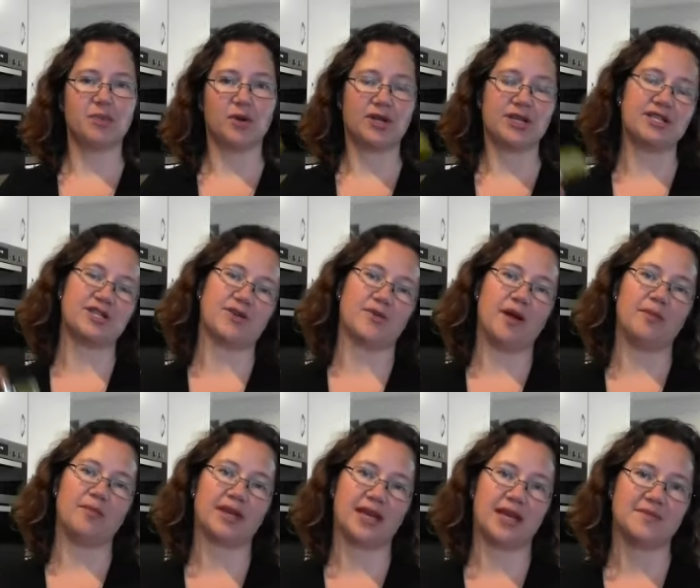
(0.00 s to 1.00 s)
body
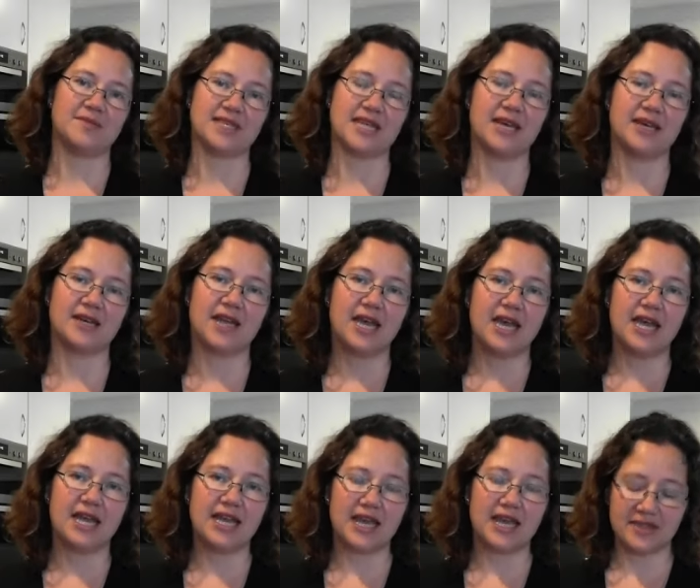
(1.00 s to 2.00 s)
scrub comes out.
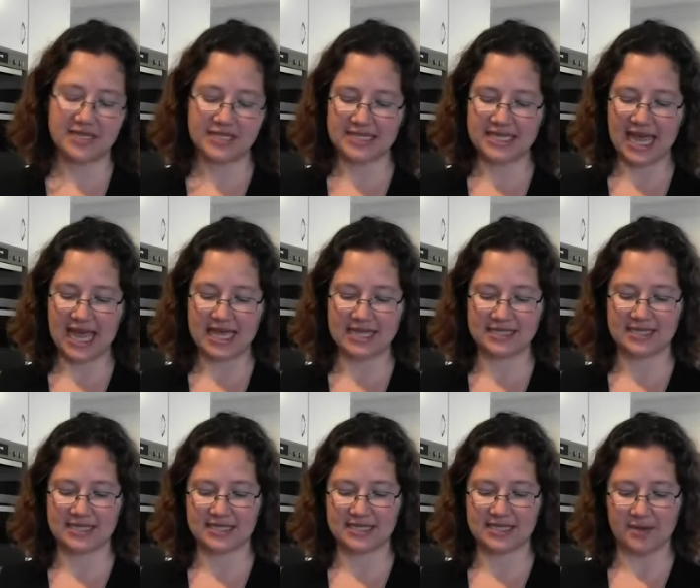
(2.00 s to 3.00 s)
Now this
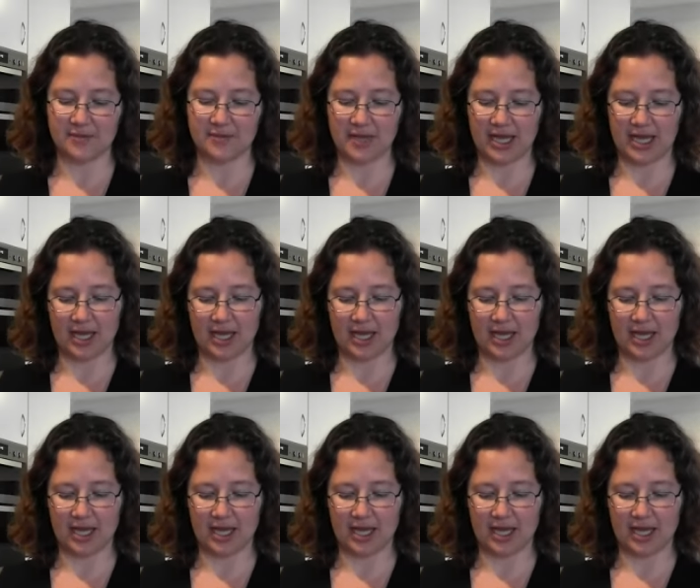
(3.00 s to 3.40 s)
has some